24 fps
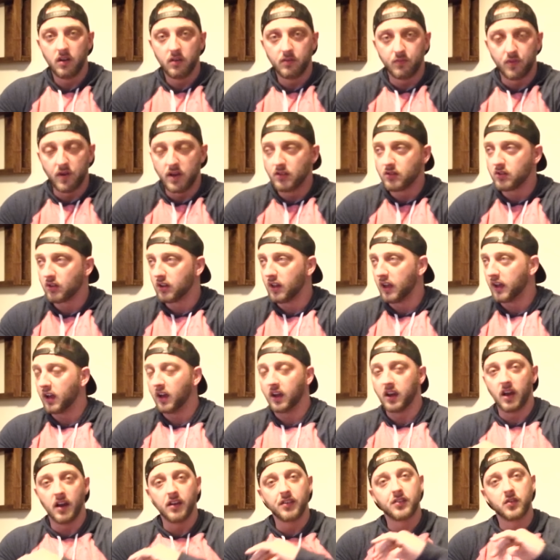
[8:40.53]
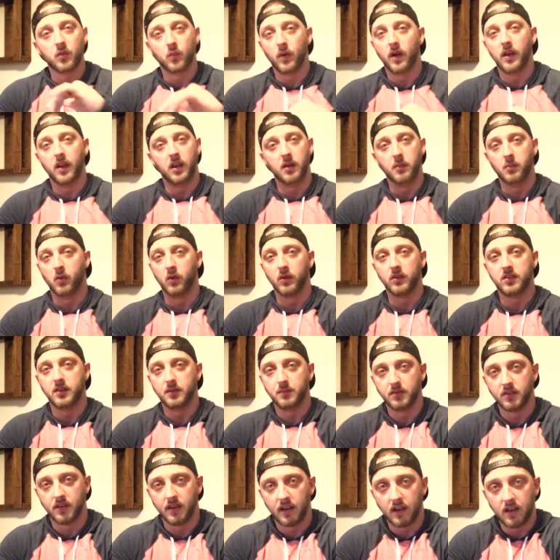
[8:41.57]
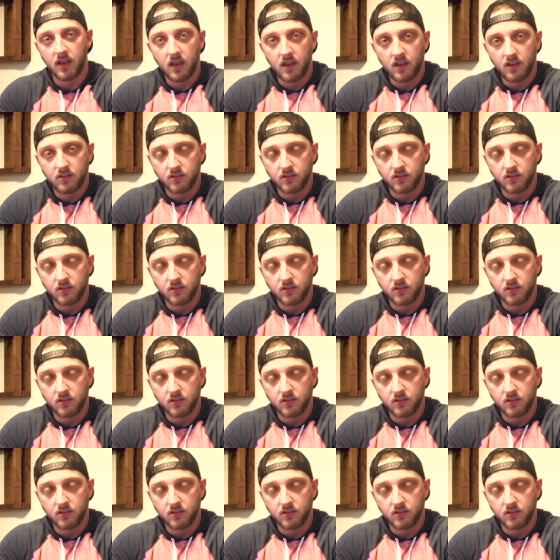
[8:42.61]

Friends are like a gust of wind anymore, it seems like.